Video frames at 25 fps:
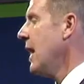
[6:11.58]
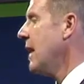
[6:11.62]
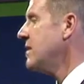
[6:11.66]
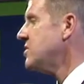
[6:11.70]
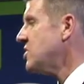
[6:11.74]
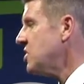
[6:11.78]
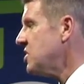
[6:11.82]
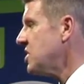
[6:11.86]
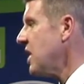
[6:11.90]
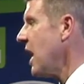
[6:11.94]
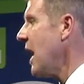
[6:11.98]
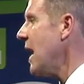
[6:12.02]

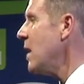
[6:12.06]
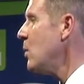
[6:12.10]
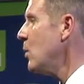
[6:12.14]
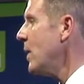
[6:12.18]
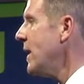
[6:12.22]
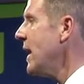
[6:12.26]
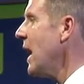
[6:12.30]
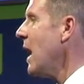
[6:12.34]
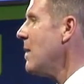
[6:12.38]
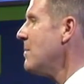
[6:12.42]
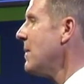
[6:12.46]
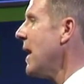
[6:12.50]
And today
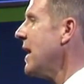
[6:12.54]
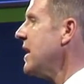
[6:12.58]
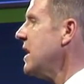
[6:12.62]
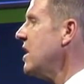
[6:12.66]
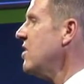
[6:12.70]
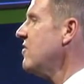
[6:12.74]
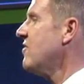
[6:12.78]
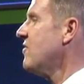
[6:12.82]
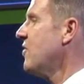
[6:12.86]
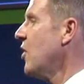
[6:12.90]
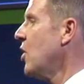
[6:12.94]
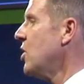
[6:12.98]
we are
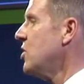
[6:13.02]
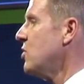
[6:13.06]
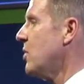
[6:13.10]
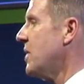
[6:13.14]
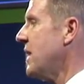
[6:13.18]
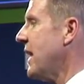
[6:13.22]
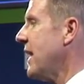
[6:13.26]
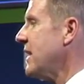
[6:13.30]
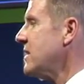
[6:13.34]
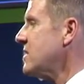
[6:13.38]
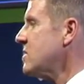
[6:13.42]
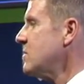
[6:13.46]
making
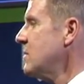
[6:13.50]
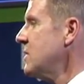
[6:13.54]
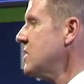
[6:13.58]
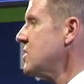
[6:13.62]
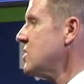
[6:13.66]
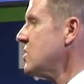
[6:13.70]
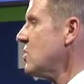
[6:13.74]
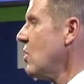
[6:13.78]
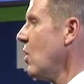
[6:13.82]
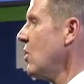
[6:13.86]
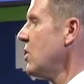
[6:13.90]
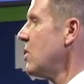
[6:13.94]
further
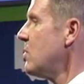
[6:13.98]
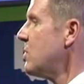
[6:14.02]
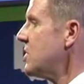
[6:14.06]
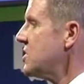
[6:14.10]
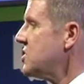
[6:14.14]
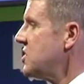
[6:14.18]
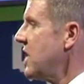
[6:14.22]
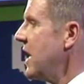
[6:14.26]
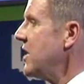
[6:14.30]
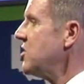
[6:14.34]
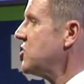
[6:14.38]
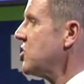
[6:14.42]
announcements on the
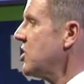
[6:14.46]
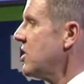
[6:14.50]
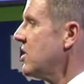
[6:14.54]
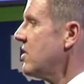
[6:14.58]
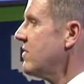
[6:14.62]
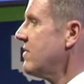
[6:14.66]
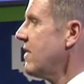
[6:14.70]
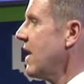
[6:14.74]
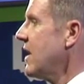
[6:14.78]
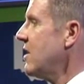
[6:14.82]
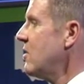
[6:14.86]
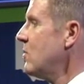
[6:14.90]
protection
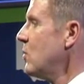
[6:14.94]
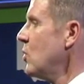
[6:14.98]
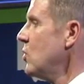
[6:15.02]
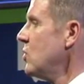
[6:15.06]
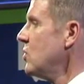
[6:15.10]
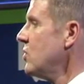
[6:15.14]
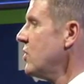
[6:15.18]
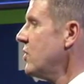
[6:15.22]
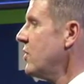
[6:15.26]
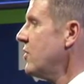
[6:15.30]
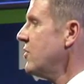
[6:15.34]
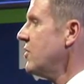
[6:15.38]
of the
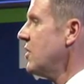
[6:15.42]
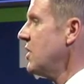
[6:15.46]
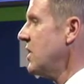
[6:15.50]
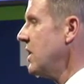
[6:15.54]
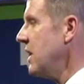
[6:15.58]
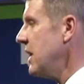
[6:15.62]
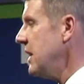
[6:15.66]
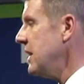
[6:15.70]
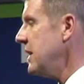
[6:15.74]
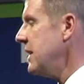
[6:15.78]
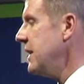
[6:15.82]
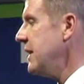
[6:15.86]
vulnerable, the
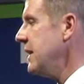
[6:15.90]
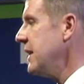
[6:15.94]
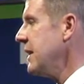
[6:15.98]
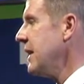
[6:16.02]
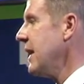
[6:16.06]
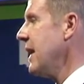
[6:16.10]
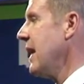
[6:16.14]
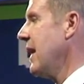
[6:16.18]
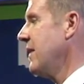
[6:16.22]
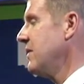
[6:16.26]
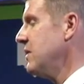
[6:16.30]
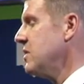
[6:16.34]
needy
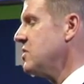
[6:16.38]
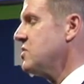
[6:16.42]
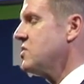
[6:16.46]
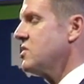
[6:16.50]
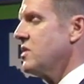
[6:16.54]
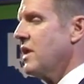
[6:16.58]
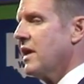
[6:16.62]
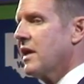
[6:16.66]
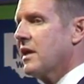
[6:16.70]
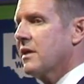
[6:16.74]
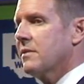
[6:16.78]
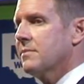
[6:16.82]
and the
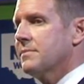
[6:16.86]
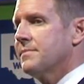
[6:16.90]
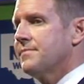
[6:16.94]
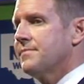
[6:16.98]
sick.